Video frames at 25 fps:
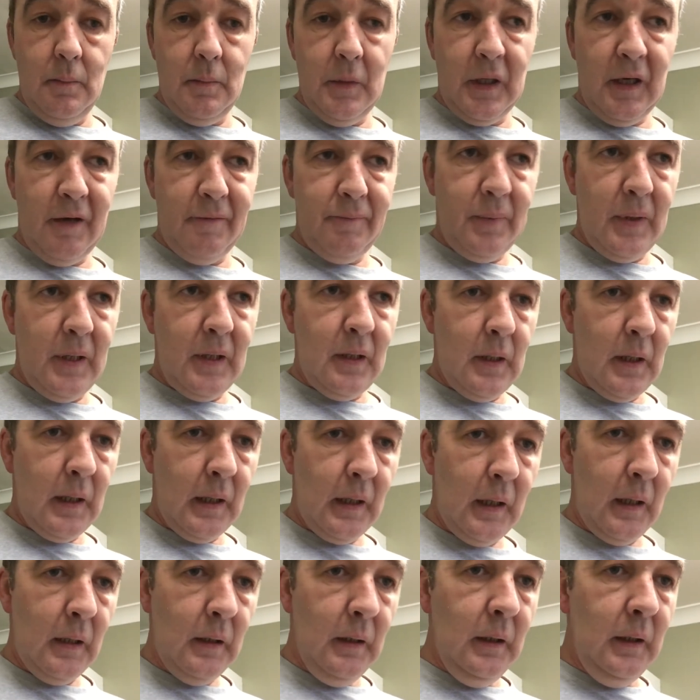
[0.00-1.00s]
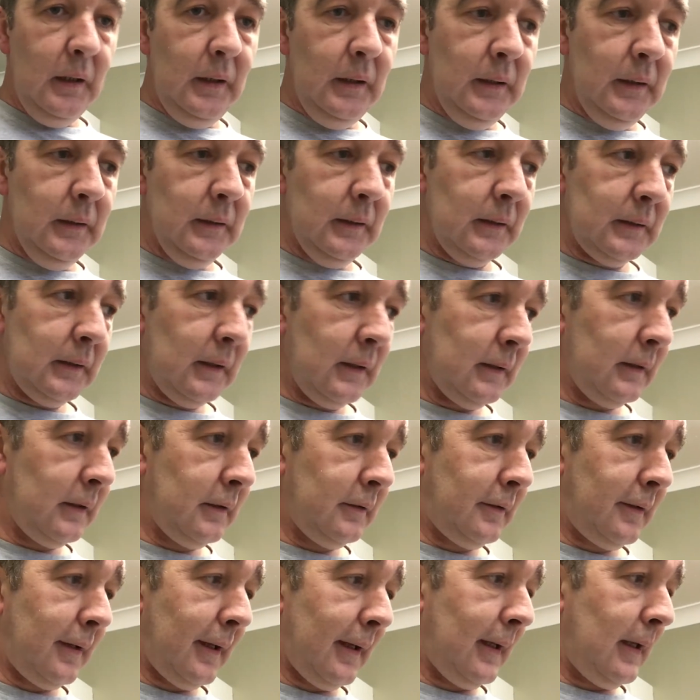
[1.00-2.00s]
But I've been
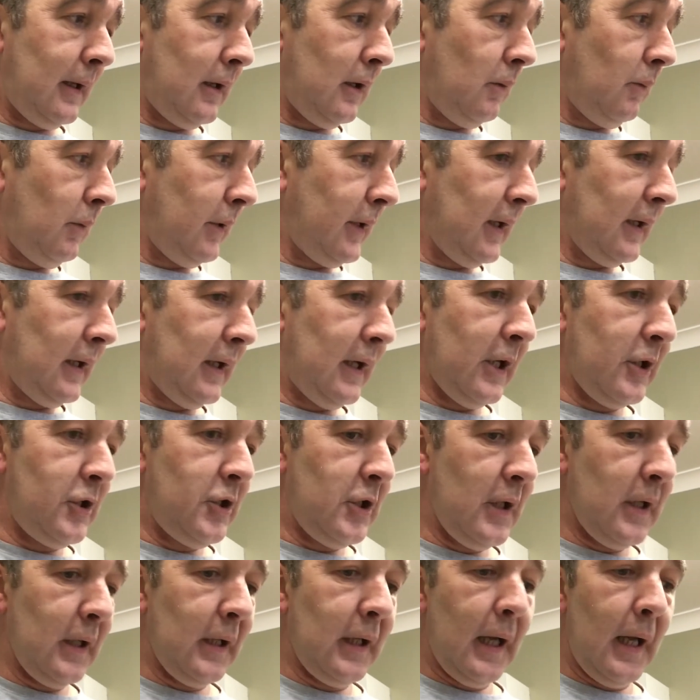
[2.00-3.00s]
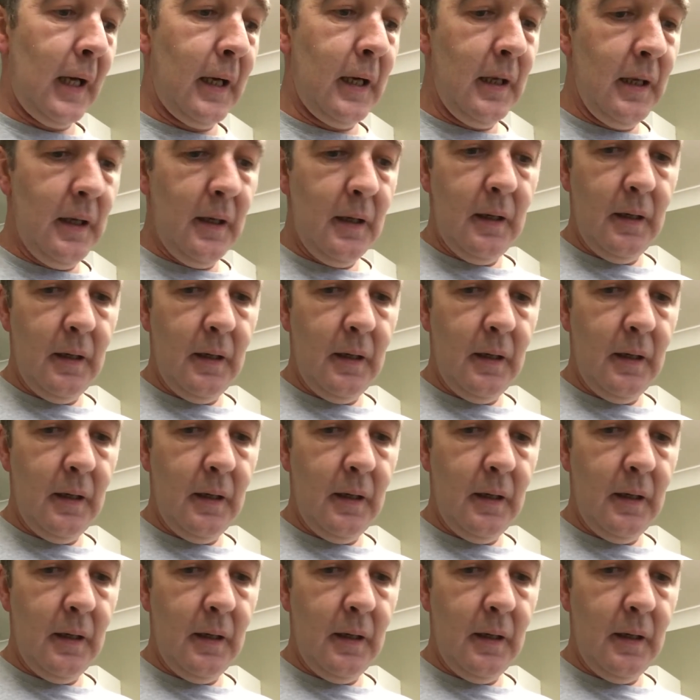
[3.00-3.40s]
cracking on with the kitchen again.